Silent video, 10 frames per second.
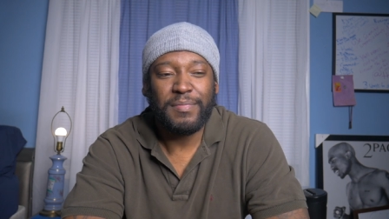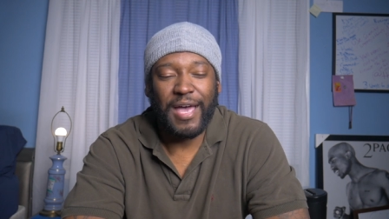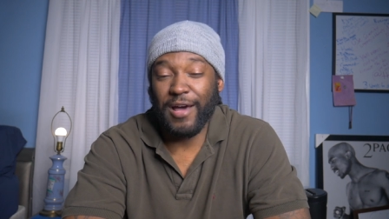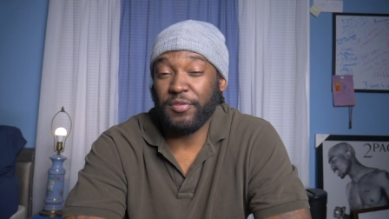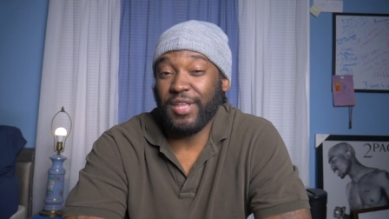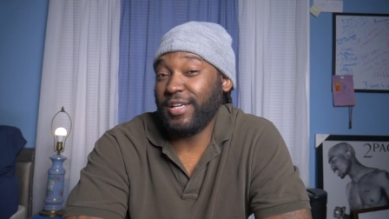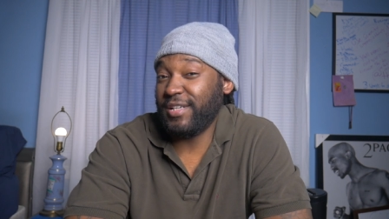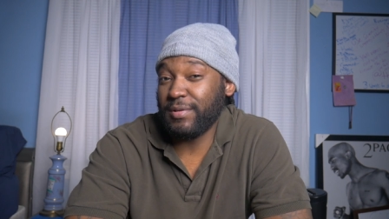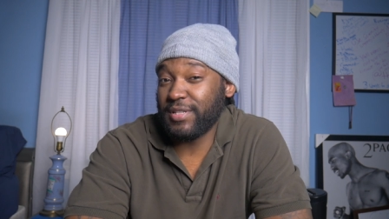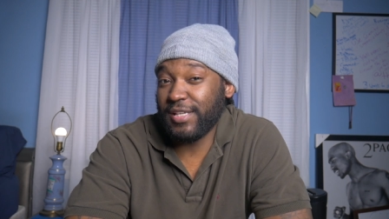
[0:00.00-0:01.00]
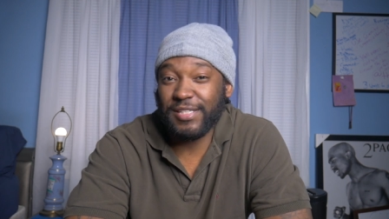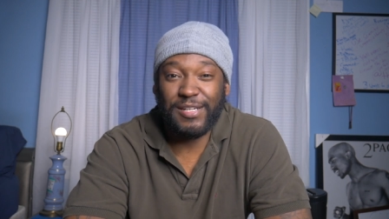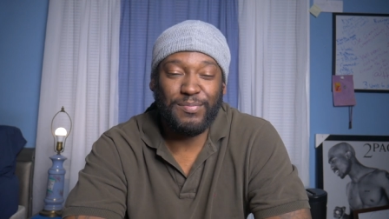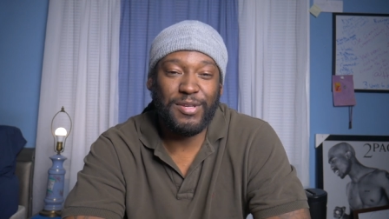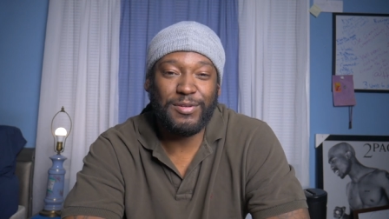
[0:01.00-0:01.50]
I don't think she was listening
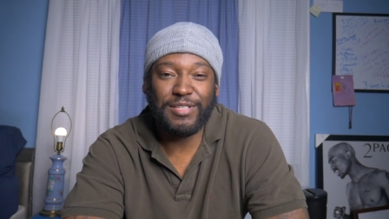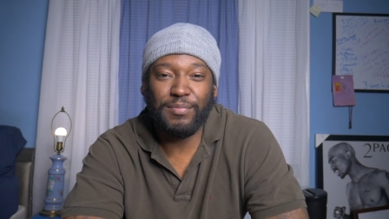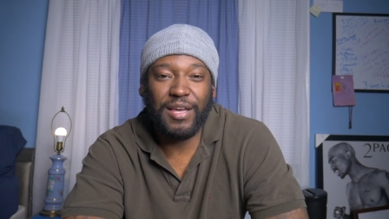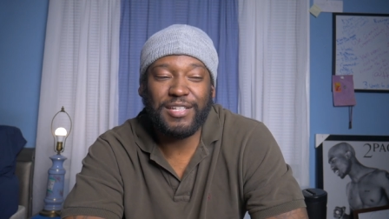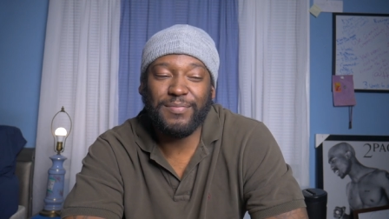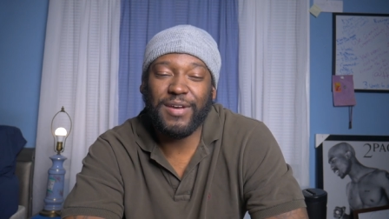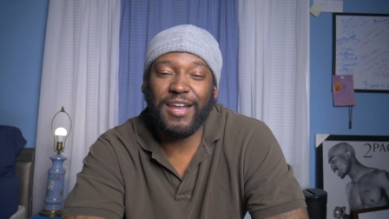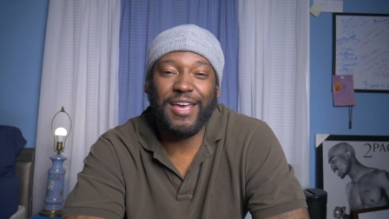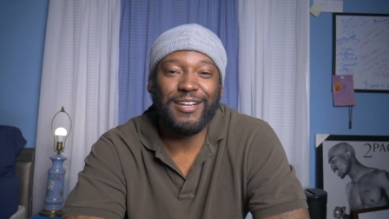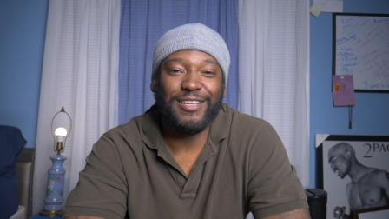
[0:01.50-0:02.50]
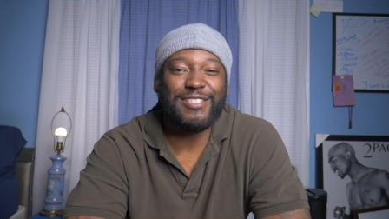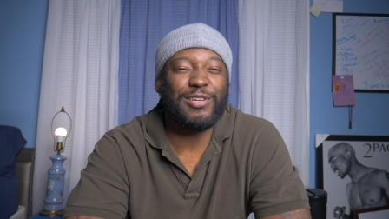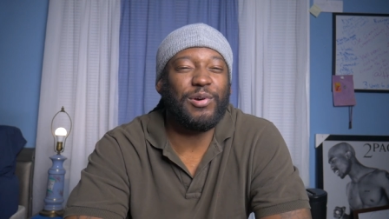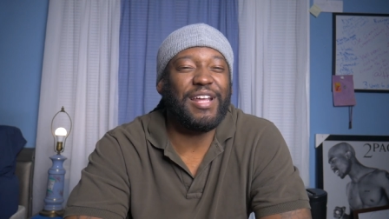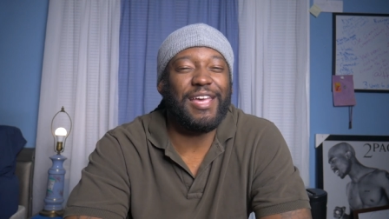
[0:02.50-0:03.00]
to music, but she might have had a little
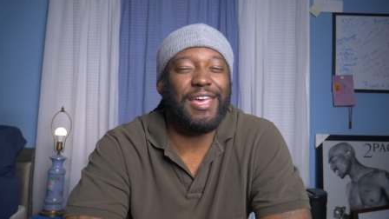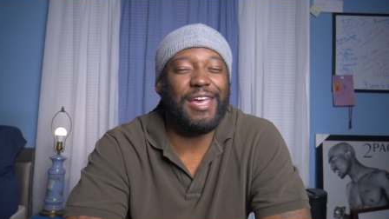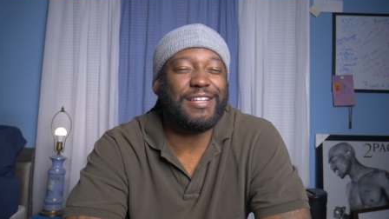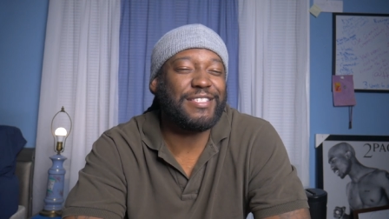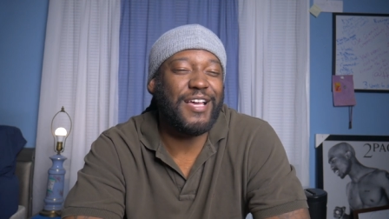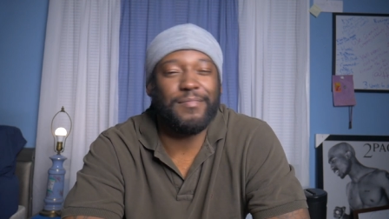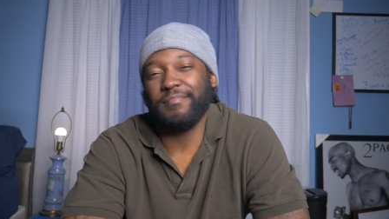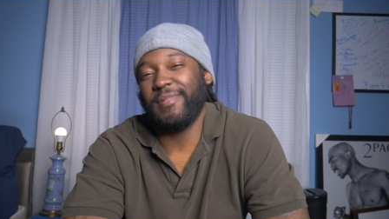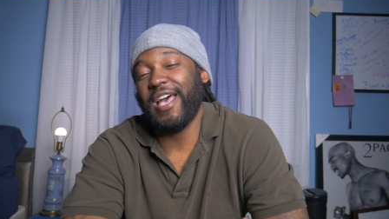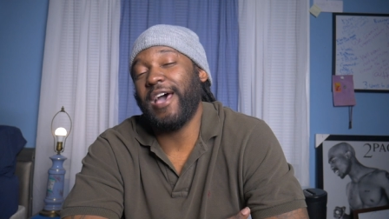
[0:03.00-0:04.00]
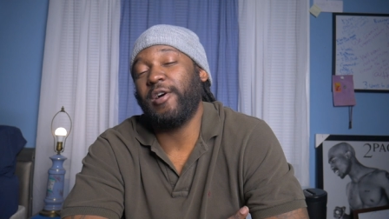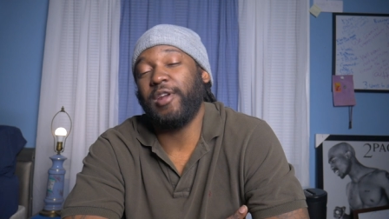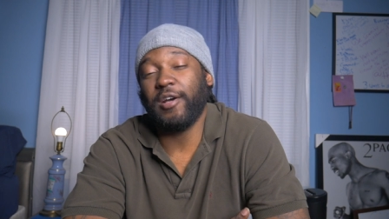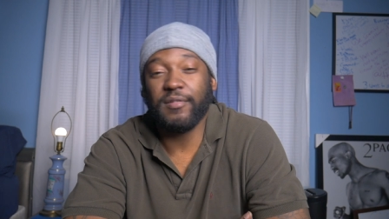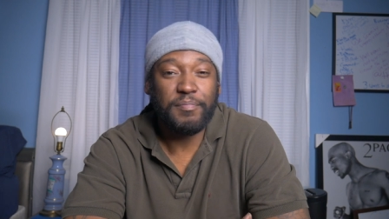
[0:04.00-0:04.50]
tune in her head or something. I don't
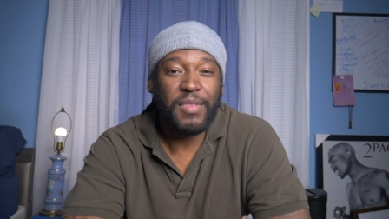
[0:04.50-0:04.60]
know.